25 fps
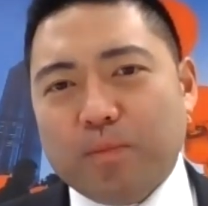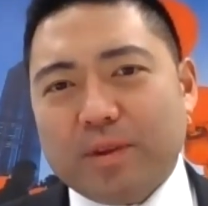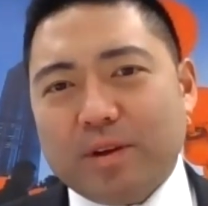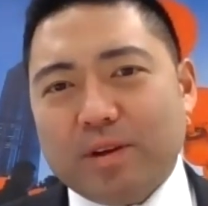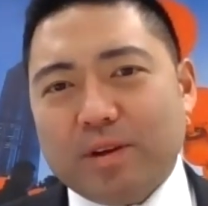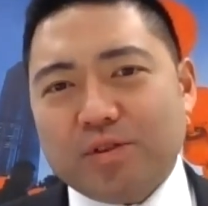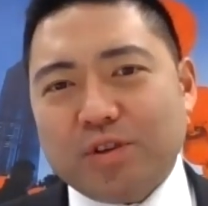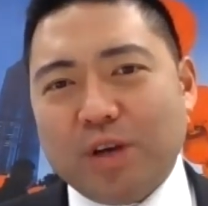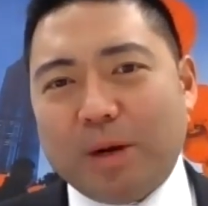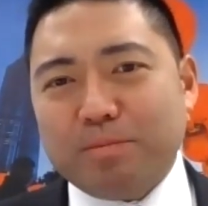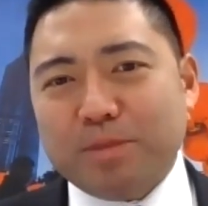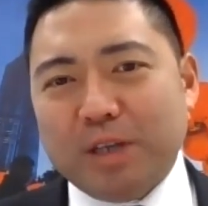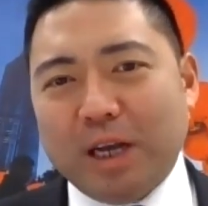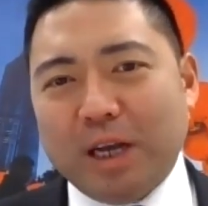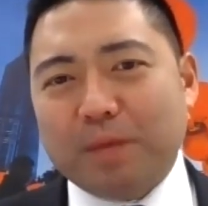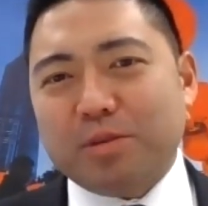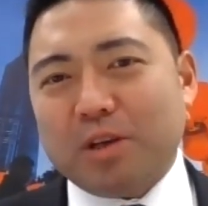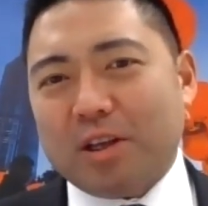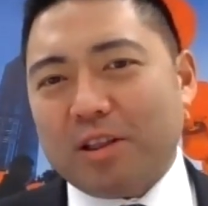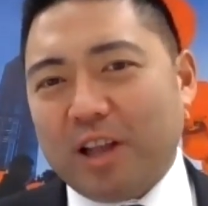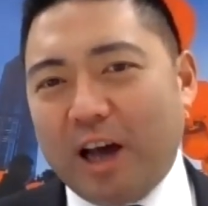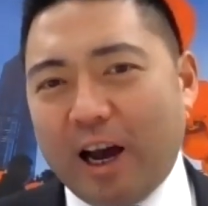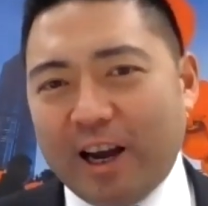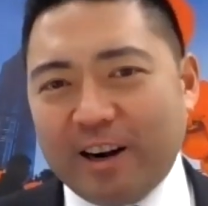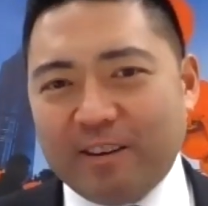sometimes a
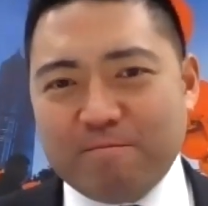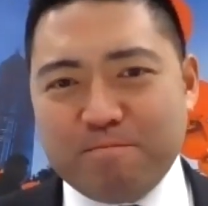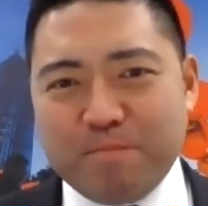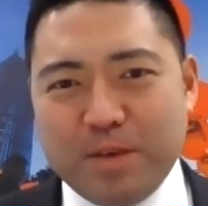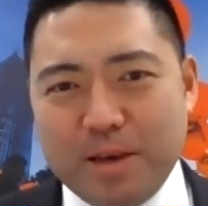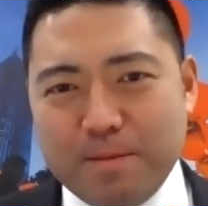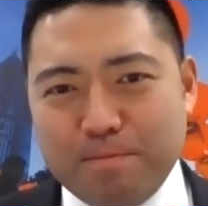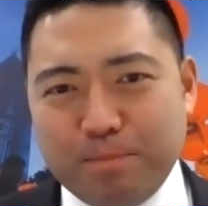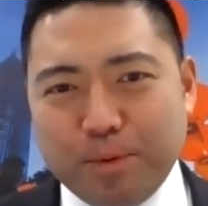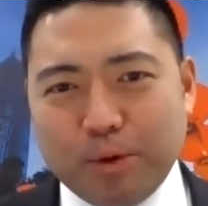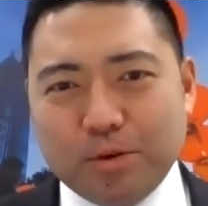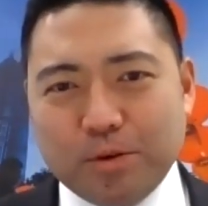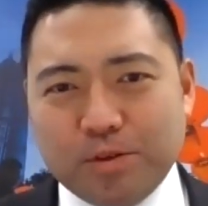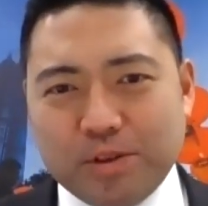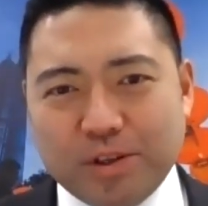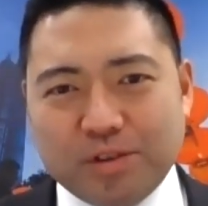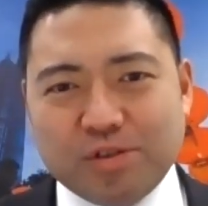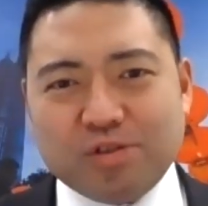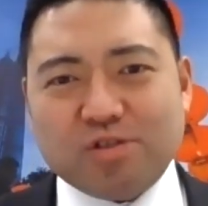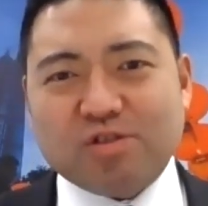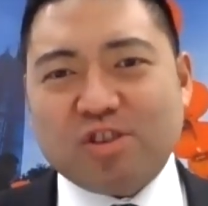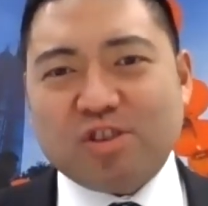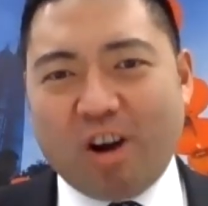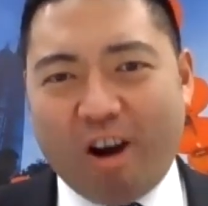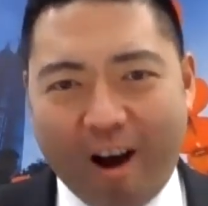lot of people
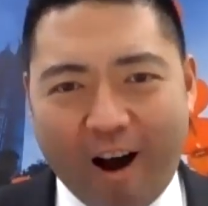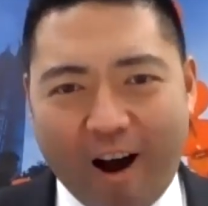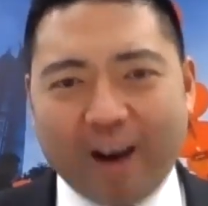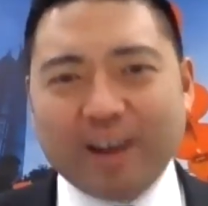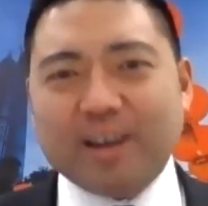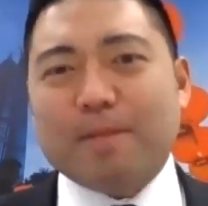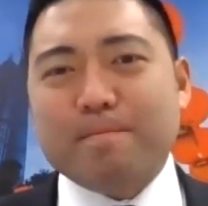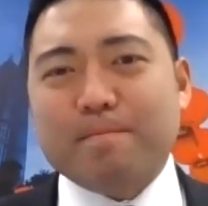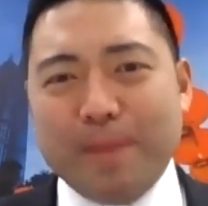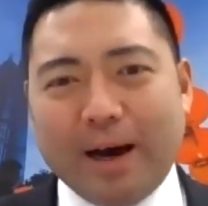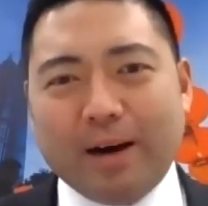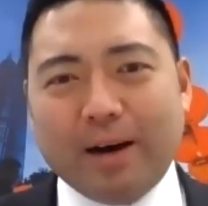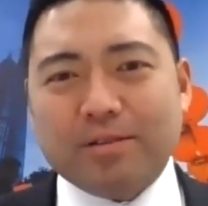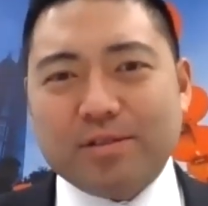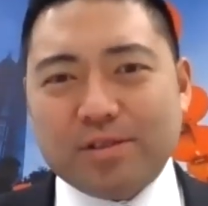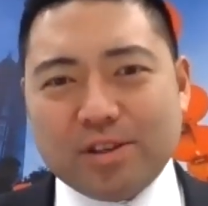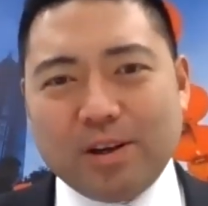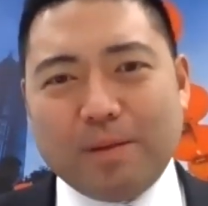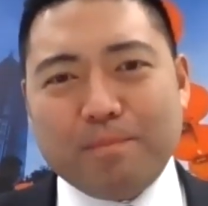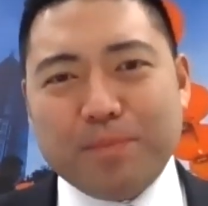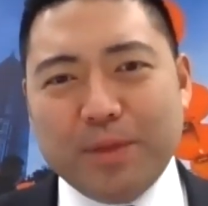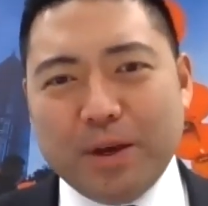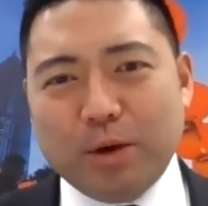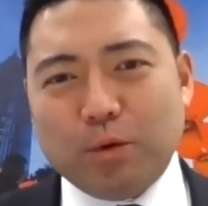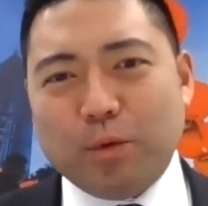just talk about
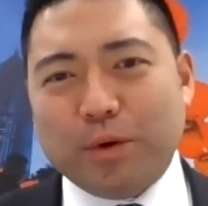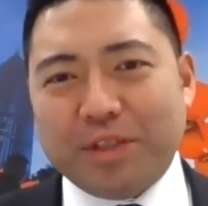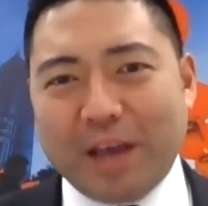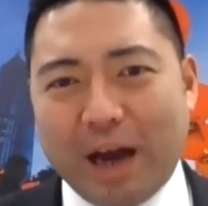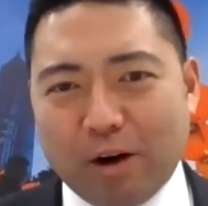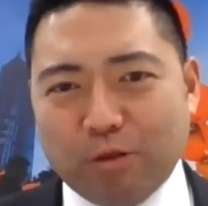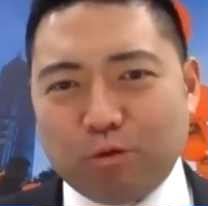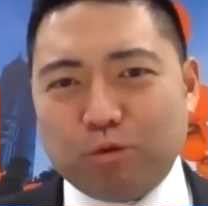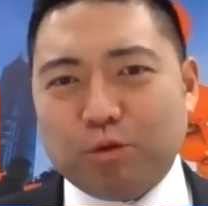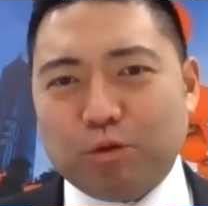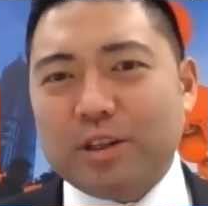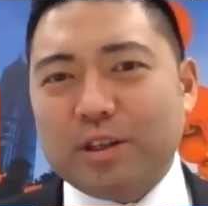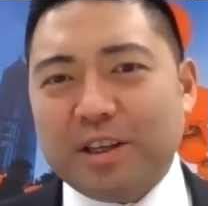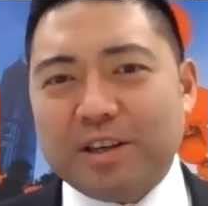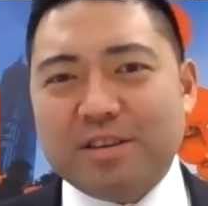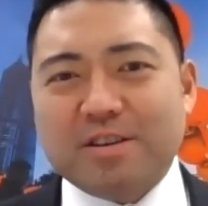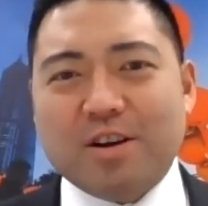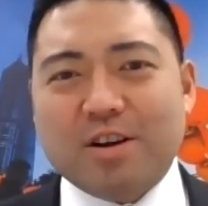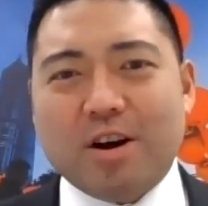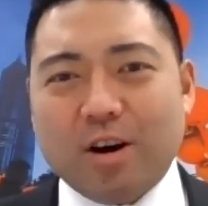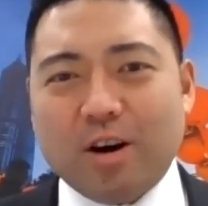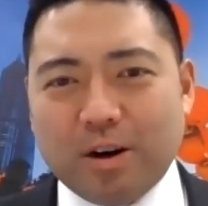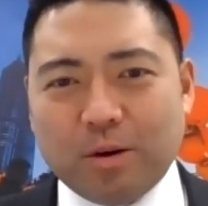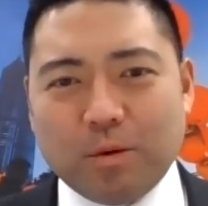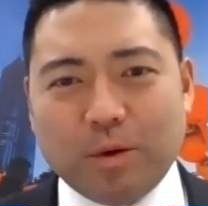something without really
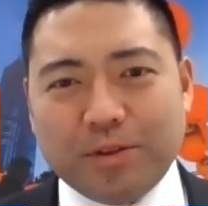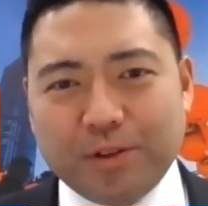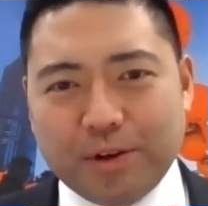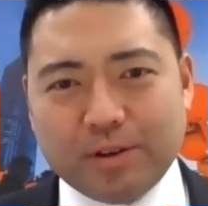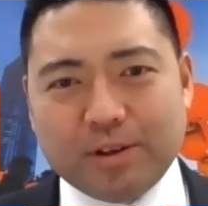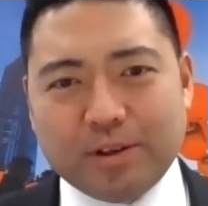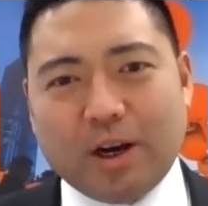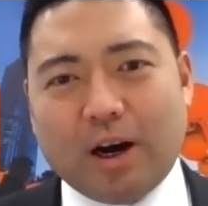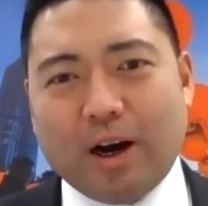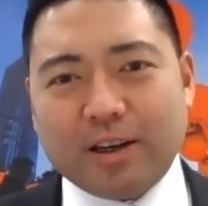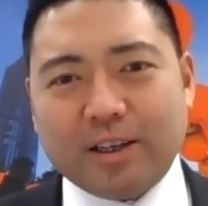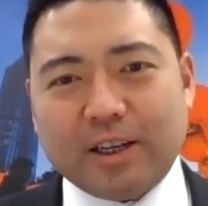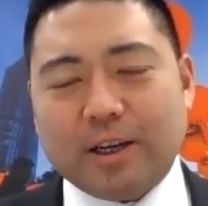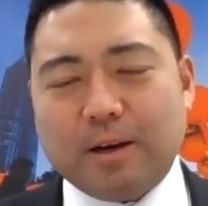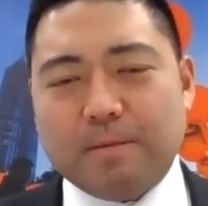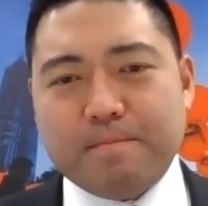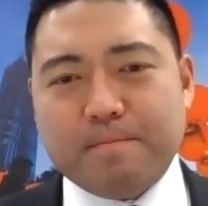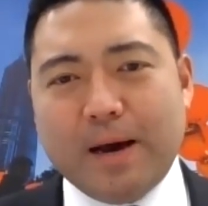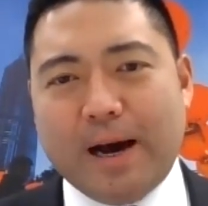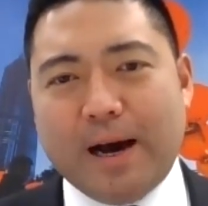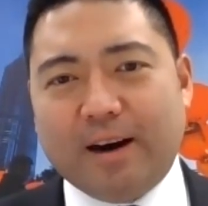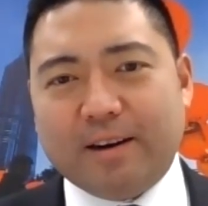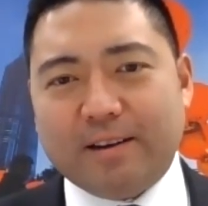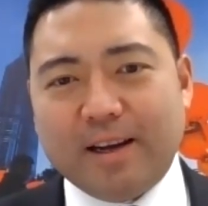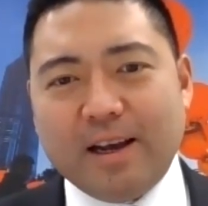knowing what they're talking
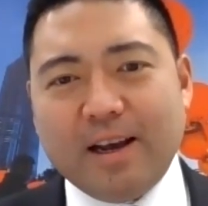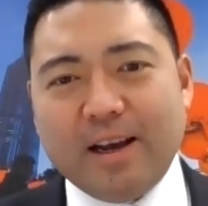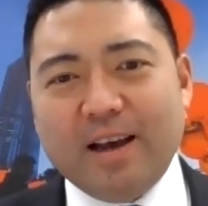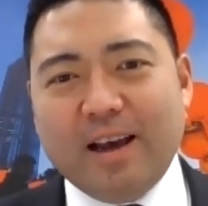about.